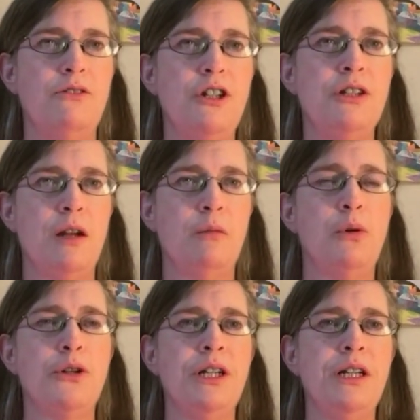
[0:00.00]
She's got a
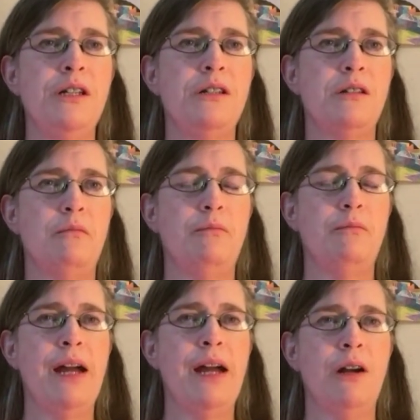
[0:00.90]
Portuguese
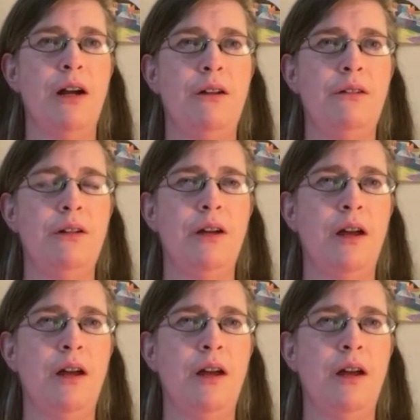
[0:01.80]
background,